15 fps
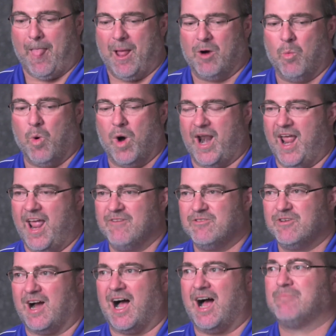
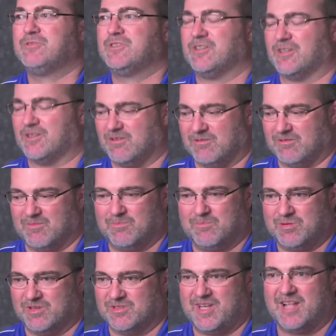whatever obstacle
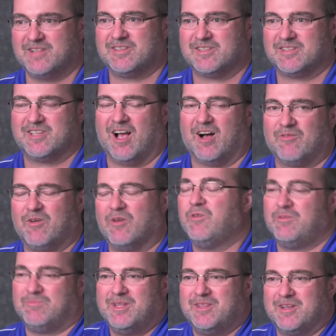presents itself,
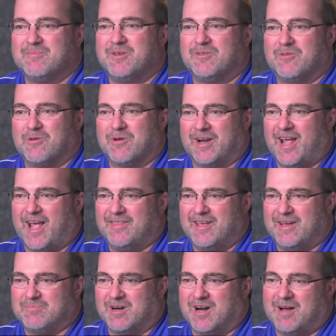we've been there before and had
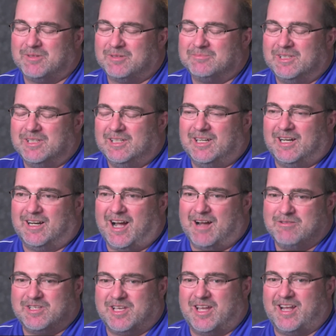that problem. I
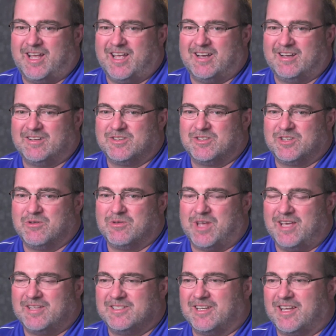was at a uh,
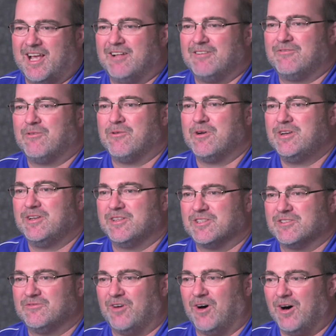showcase in California
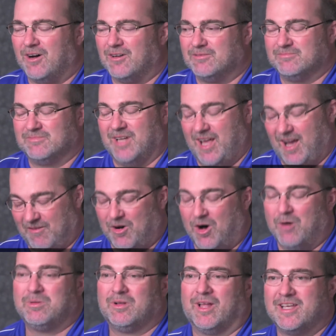this fall of
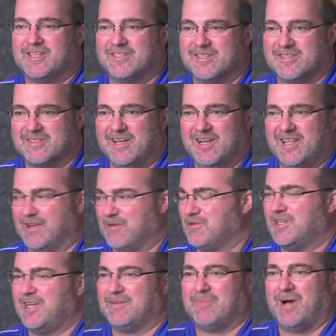all places, that
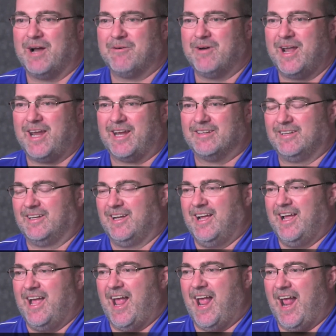was hit by rain.
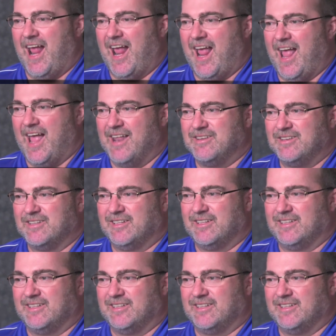And,